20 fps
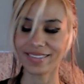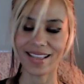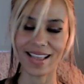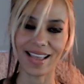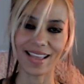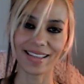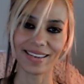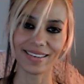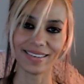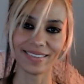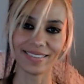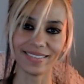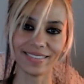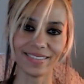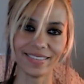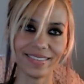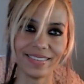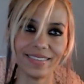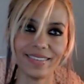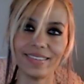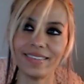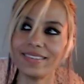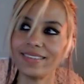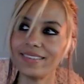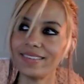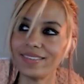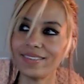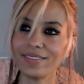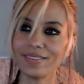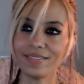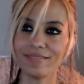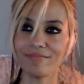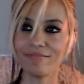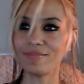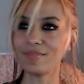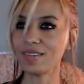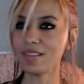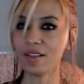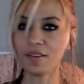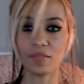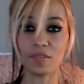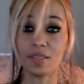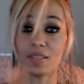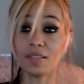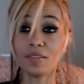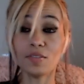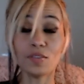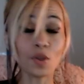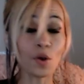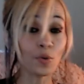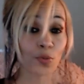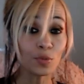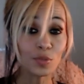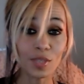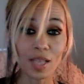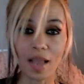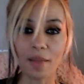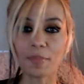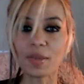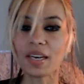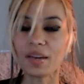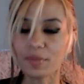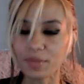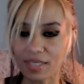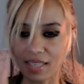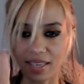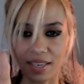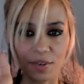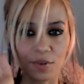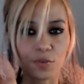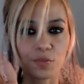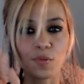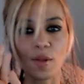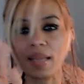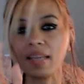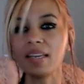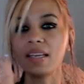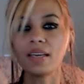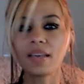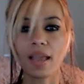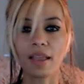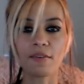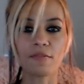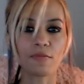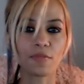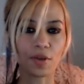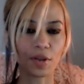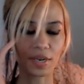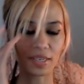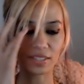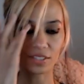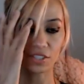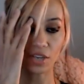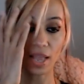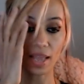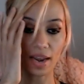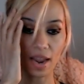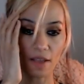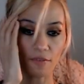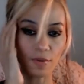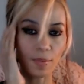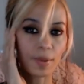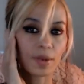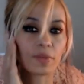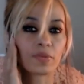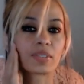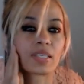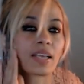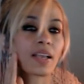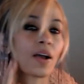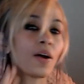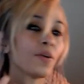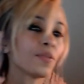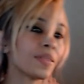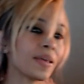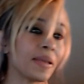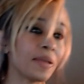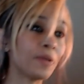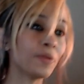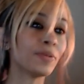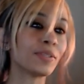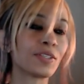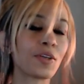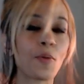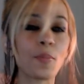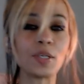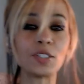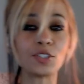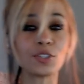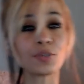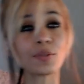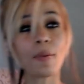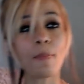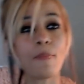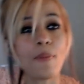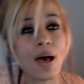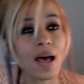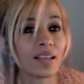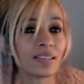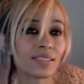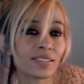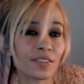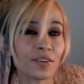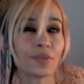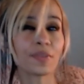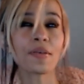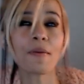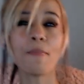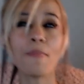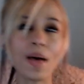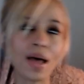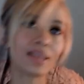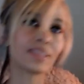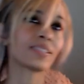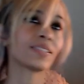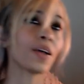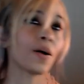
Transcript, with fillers: And it, no, I mean, it was like grainy night footage, and everybody was like, oh, thank you so much. You're the best. You're the best.